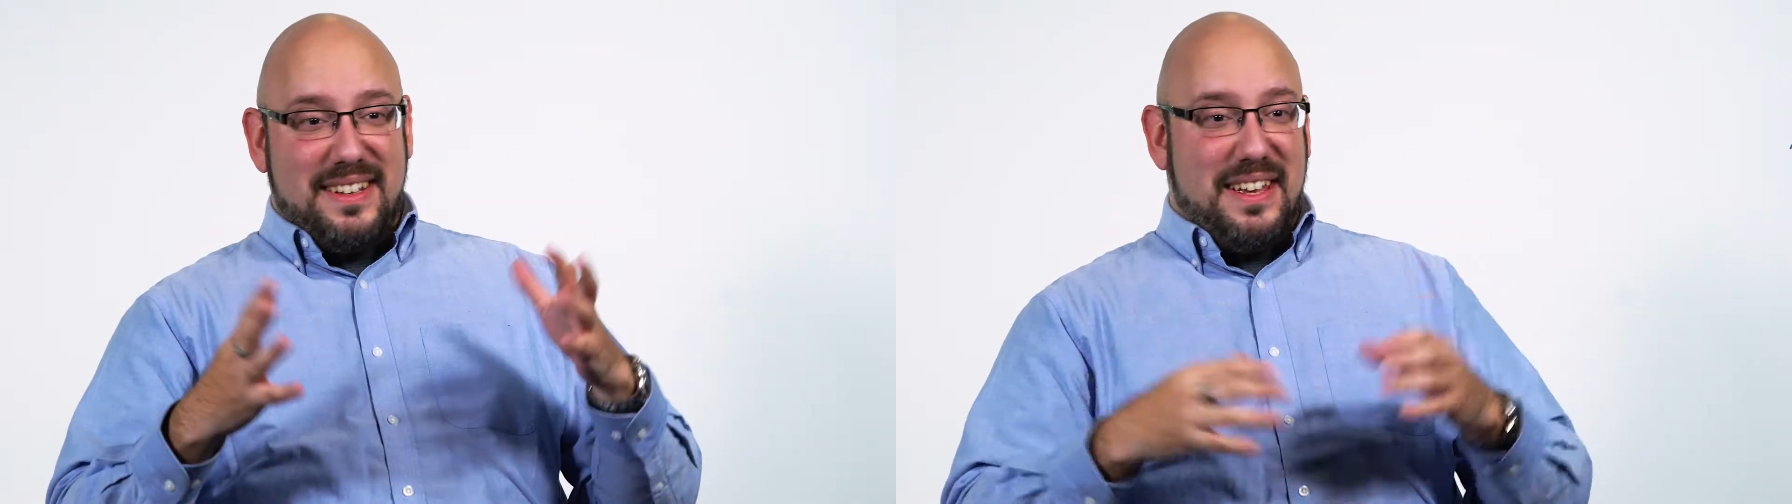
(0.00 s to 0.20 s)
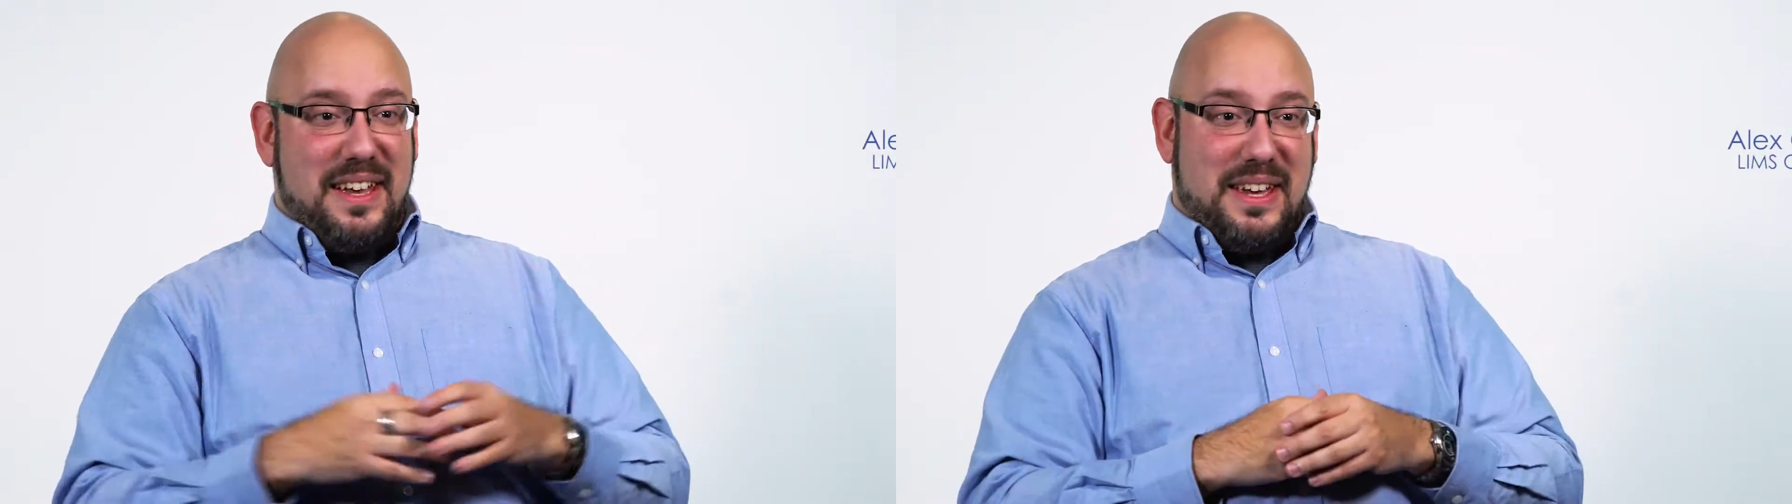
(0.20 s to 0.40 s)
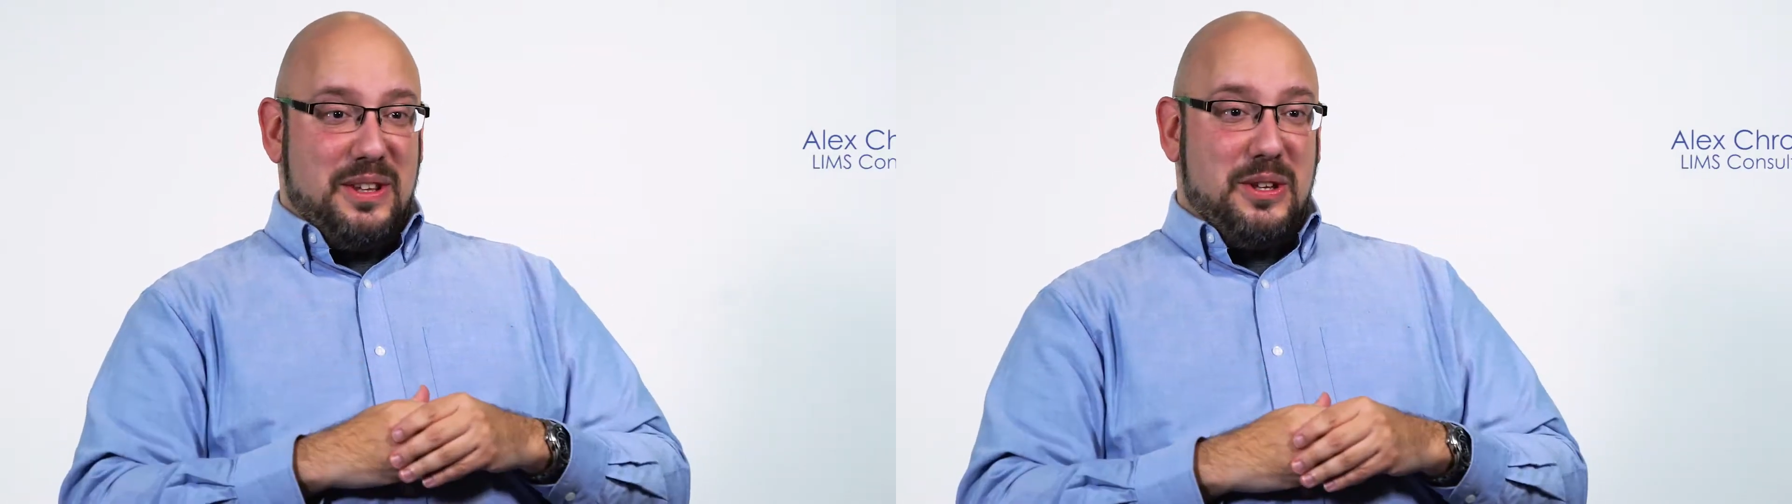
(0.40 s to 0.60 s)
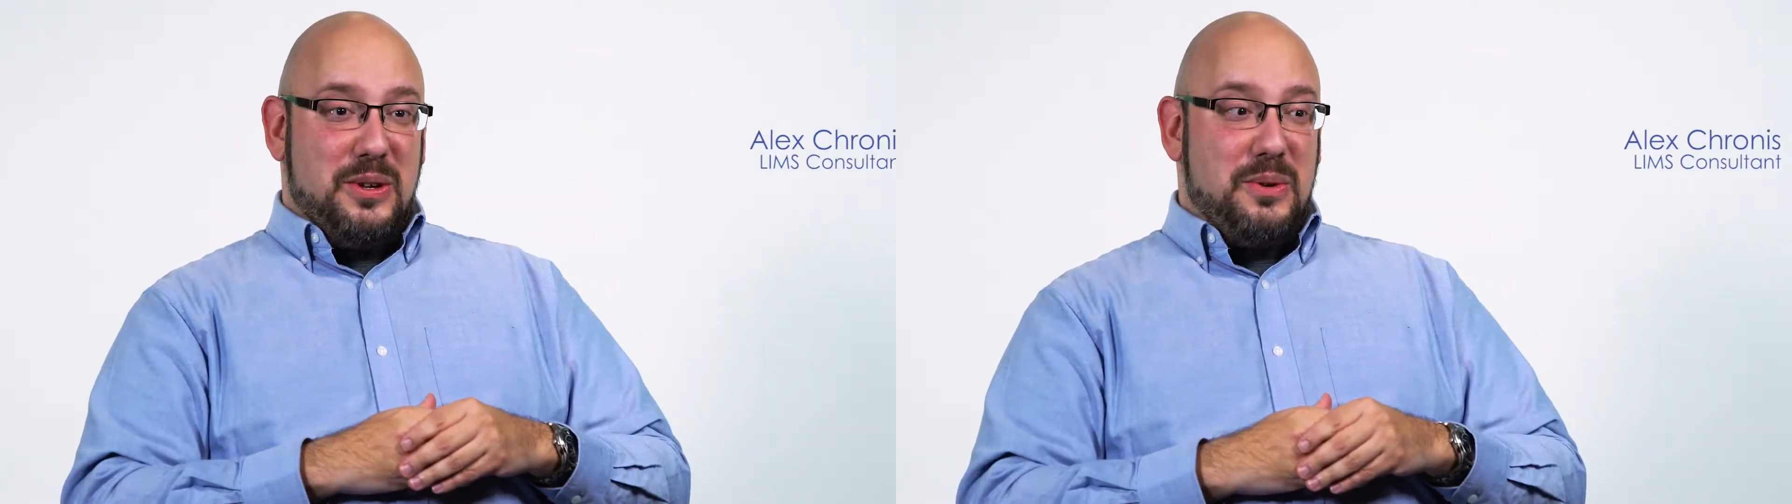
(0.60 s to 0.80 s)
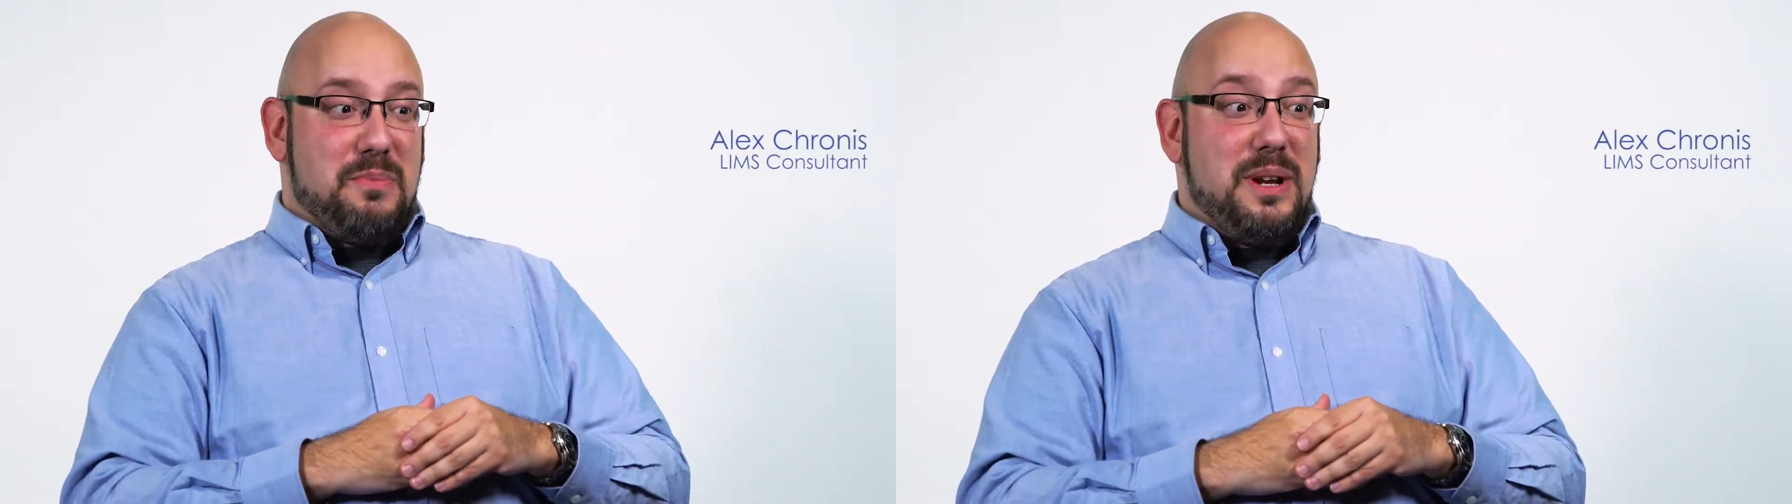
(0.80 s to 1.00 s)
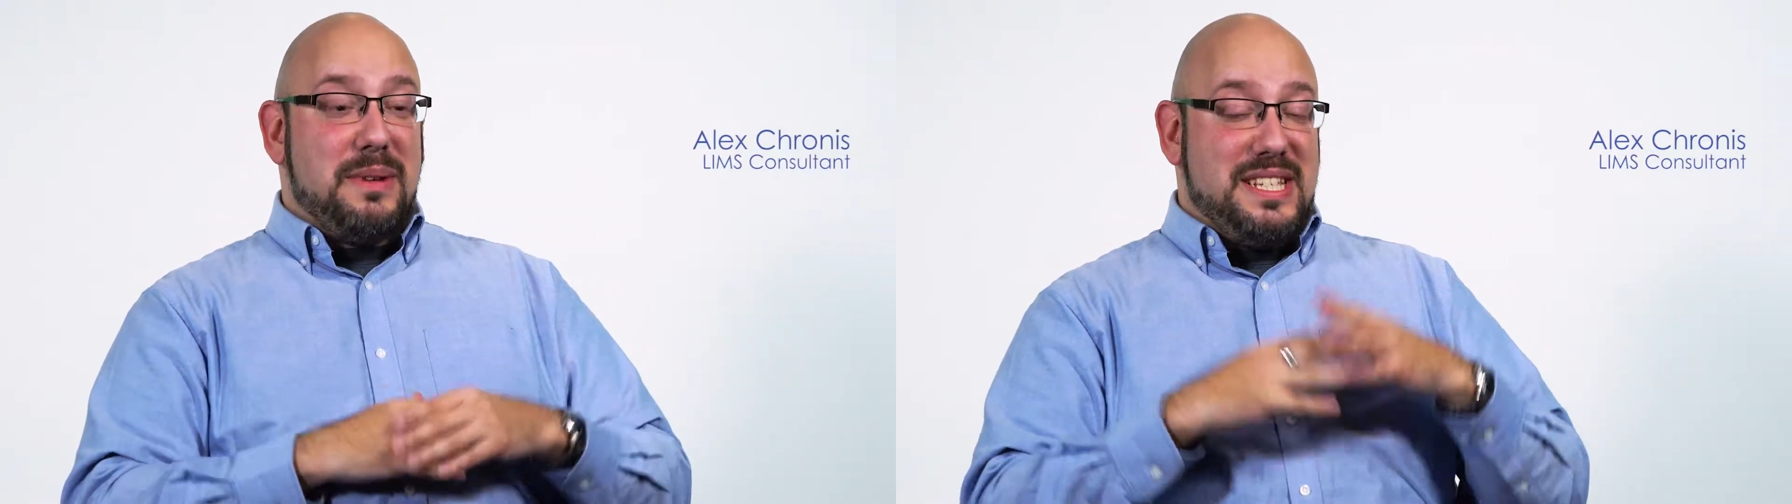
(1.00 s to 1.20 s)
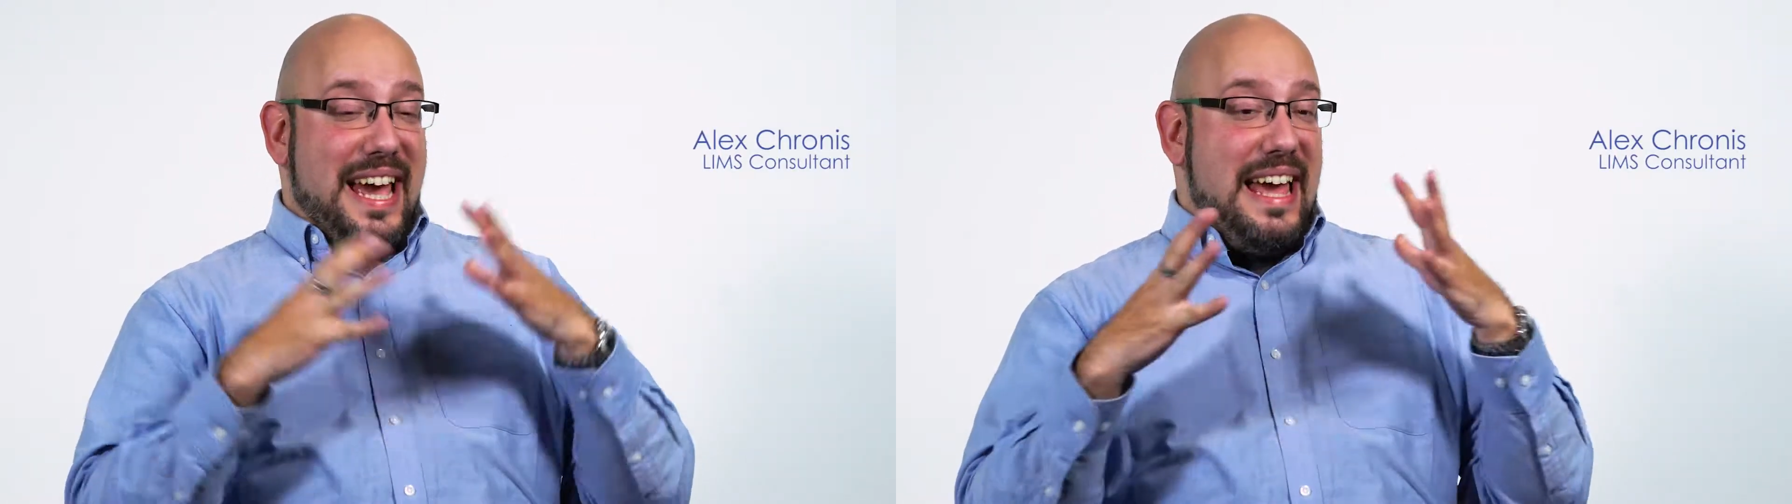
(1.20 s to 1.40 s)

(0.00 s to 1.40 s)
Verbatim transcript: It can do pretty much